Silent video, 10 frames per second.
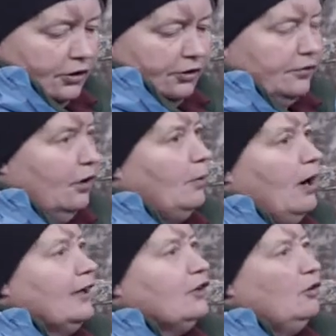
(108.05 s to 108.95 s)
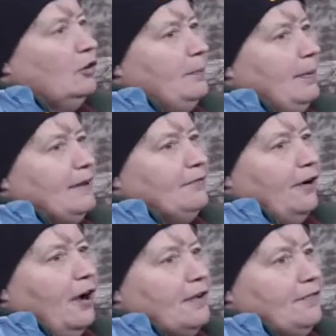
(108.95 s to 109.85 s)
you've got what I call the big
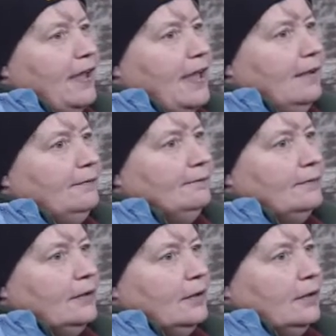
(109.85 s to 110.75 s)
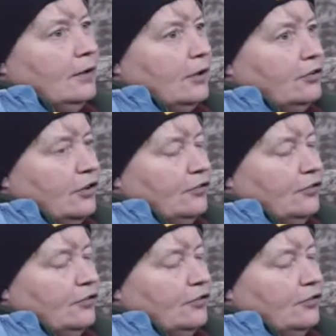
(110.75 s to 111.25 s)
five here. So